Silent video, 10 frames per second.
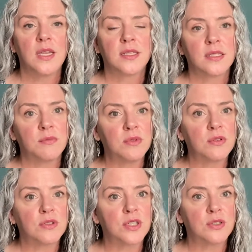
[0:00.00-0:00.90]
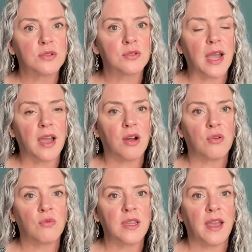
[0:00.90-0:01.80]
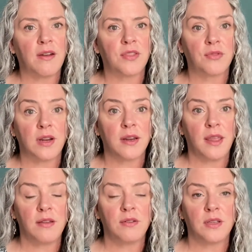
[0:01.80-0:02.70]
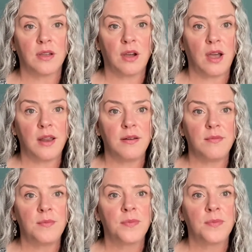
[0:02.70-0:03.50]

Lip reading: Similar to how we have a thread count in cotton,